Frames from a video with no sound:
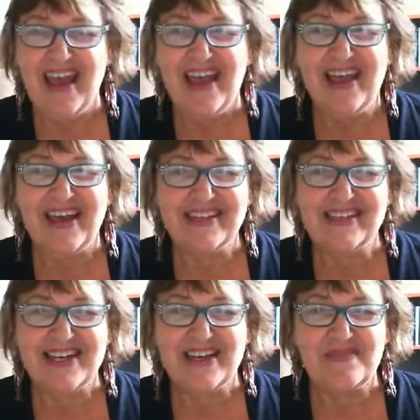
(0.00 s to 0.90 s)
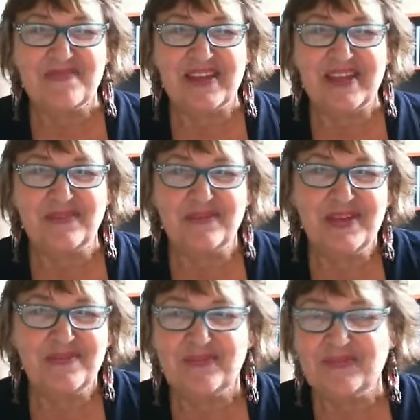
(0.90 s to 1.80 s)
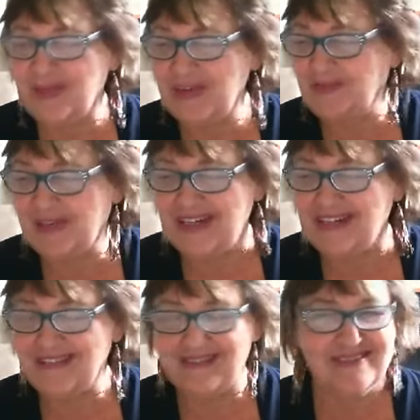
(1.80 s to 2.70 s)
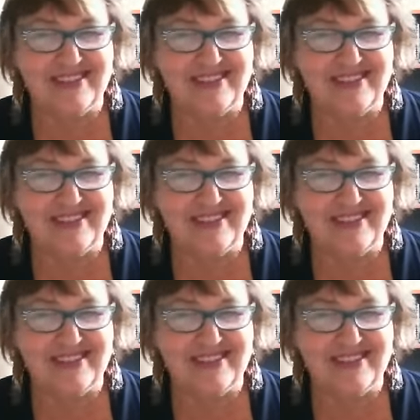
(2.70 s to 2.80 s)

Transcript: and um, we've we've been